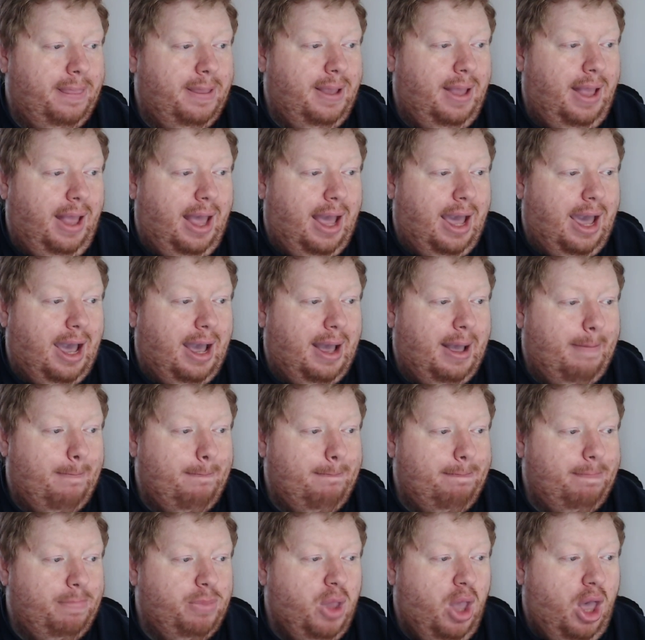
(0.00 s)
Yeah.
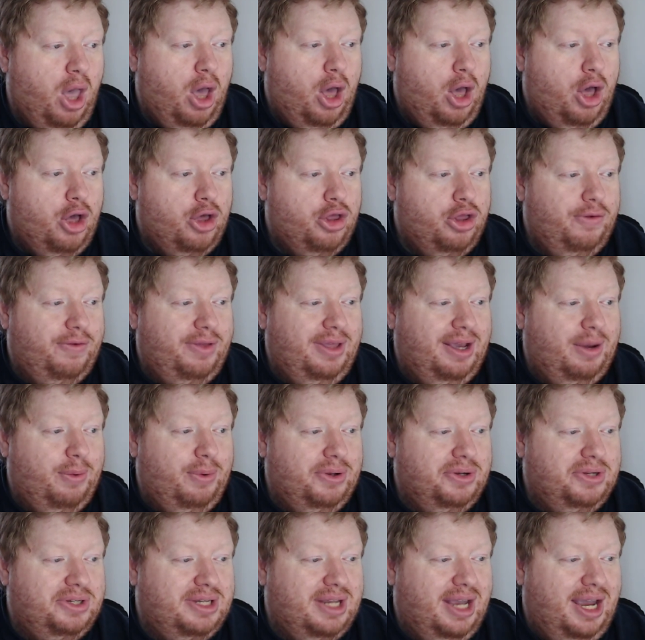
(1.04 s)
The other thing I will
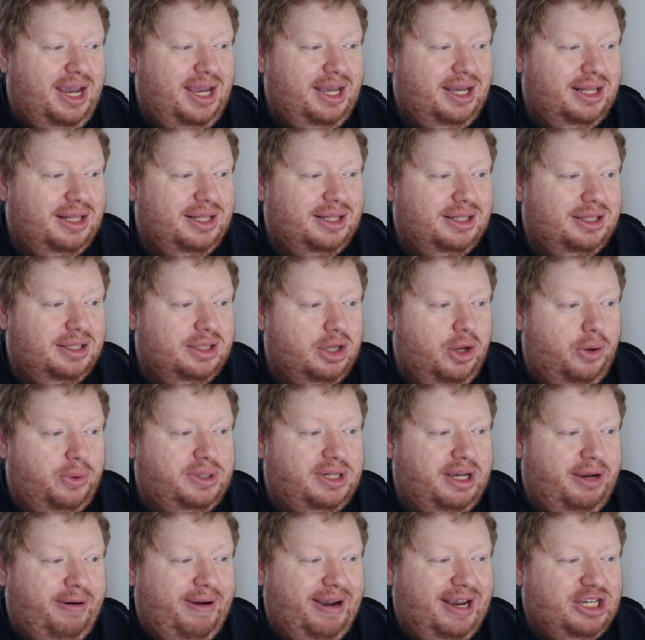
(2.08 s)
say, no
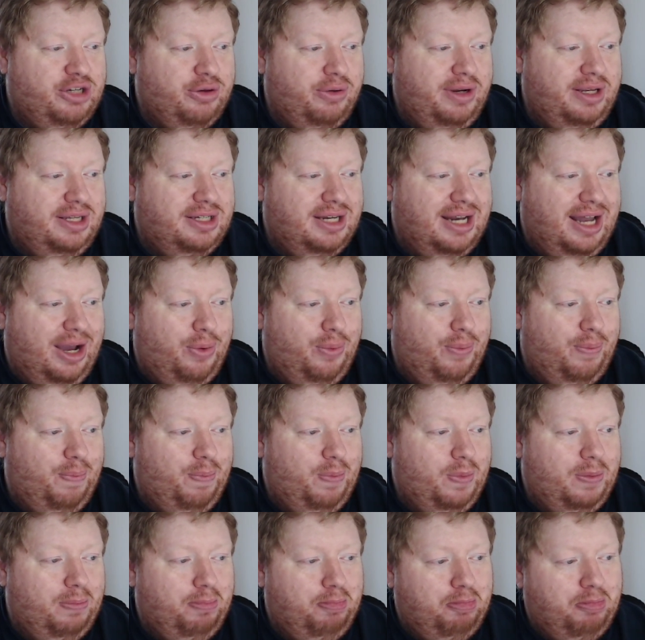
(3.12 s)
takeaways or eating out.
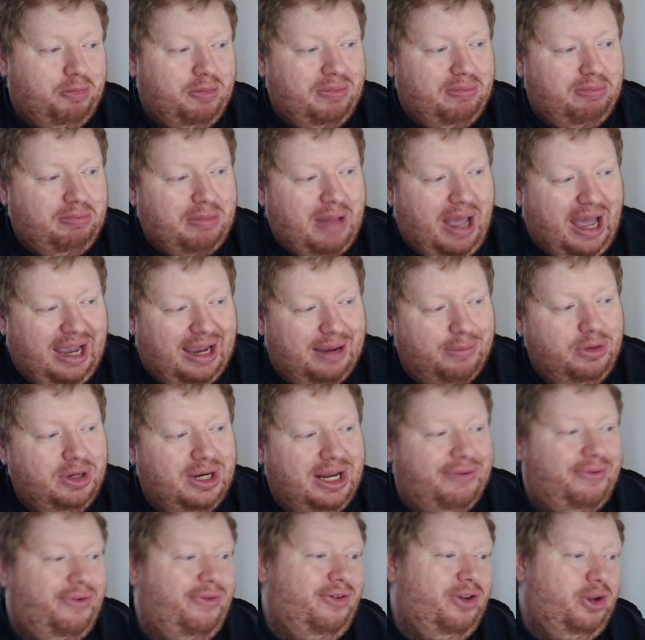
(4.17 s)
I am going to have
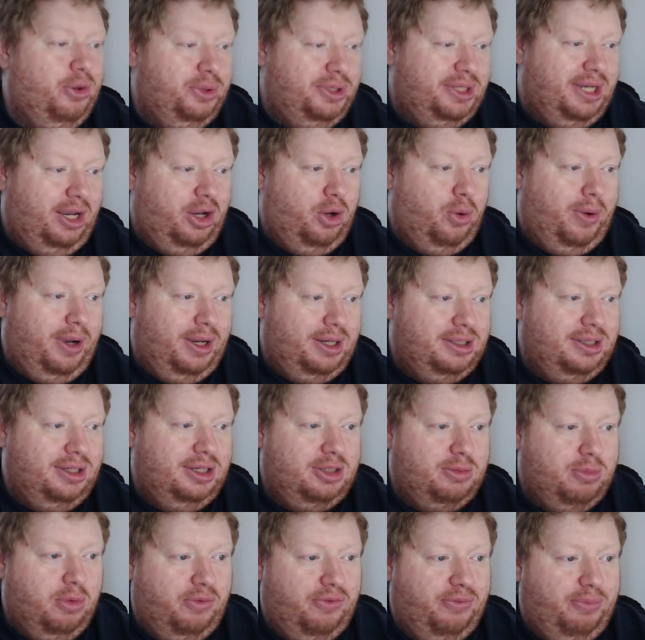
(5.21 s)
a few takeaways this
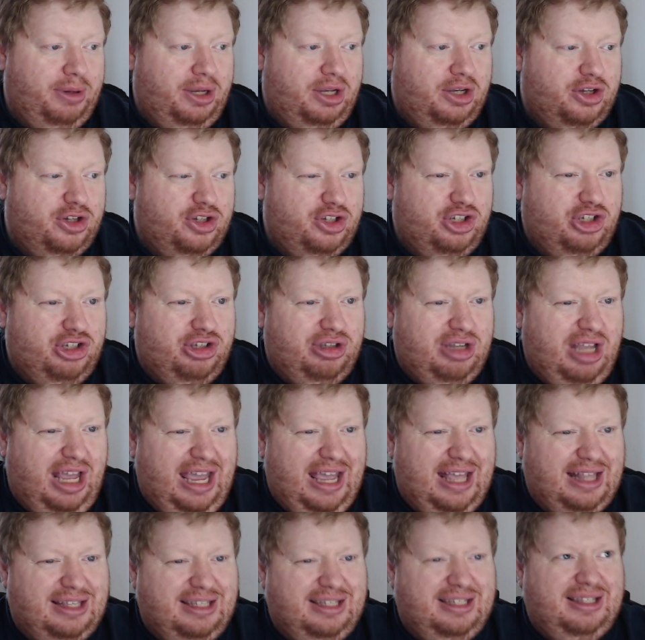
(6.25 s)
month because
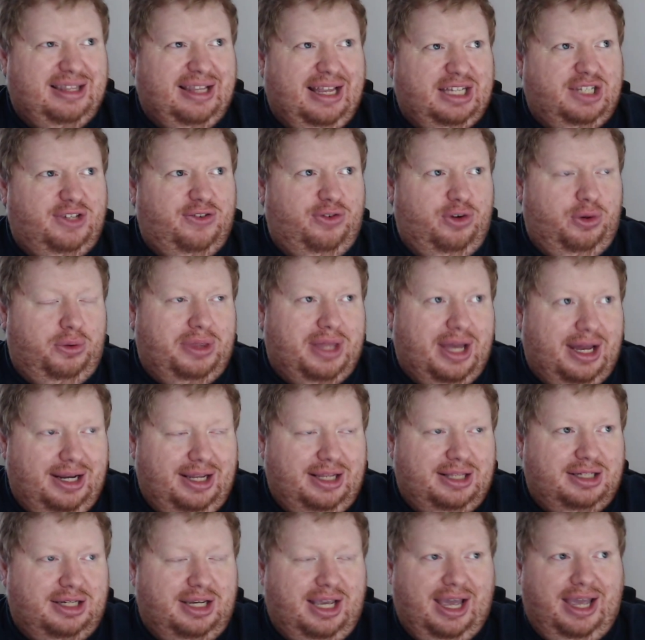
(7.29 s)
it's less food that I need
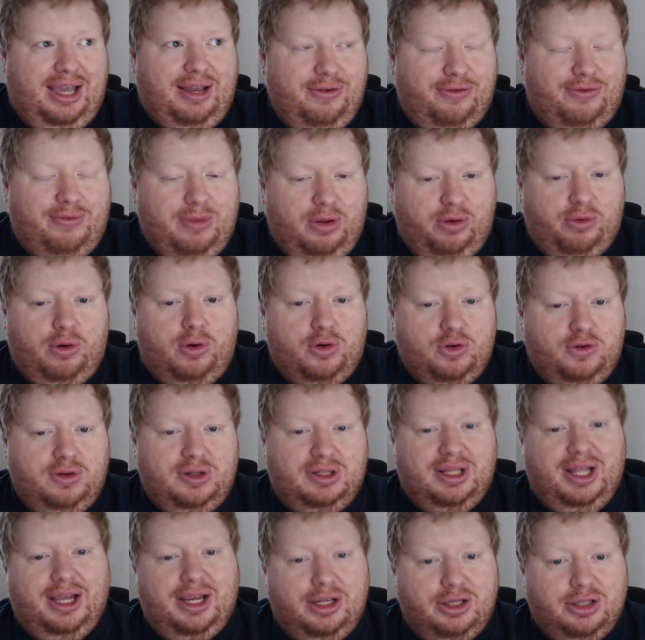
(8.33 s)
to get in from the groceries
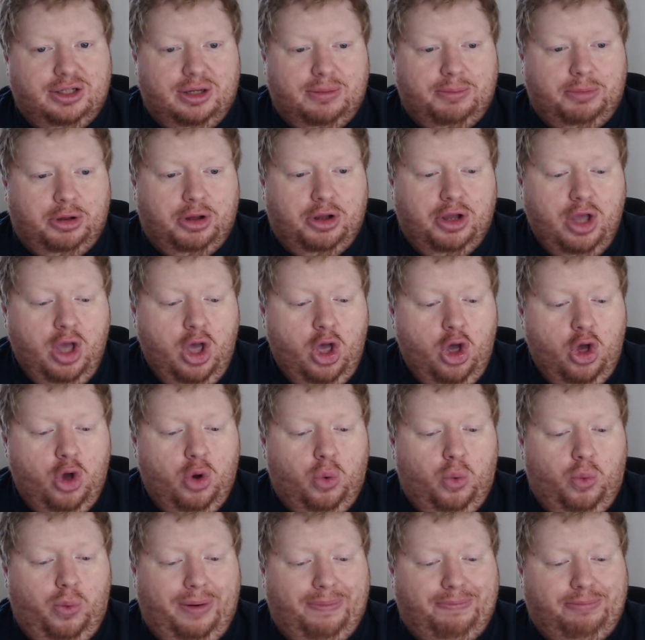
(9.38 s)
later, but
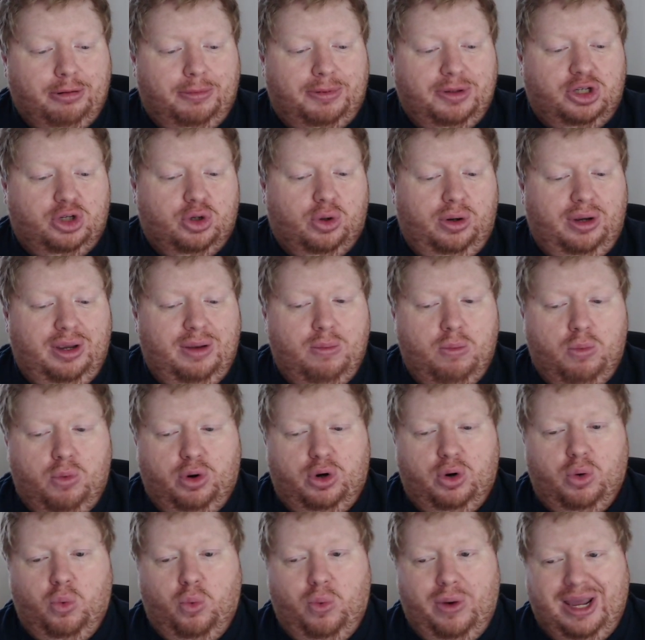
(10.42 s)
we're probably talking one a
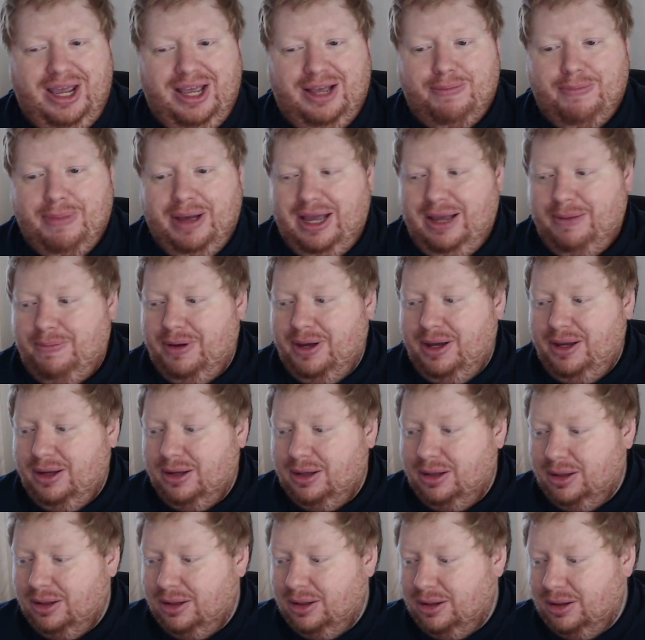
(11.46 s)
week maybe,
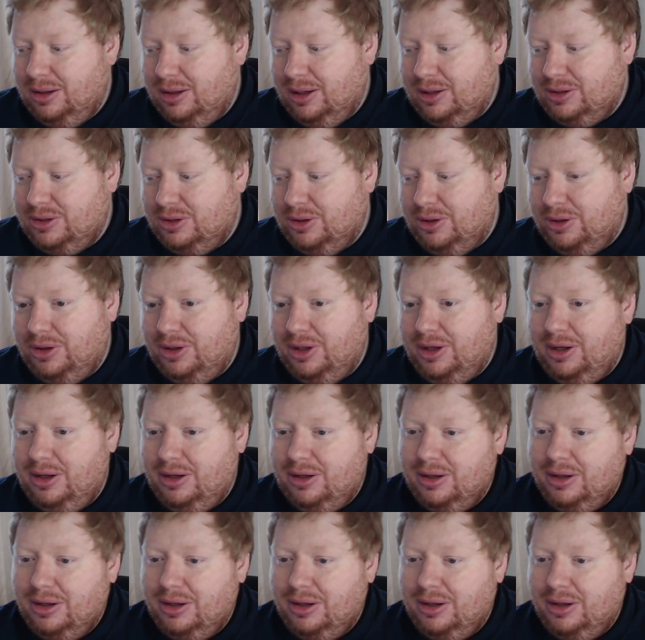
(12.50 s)
that sort of thing.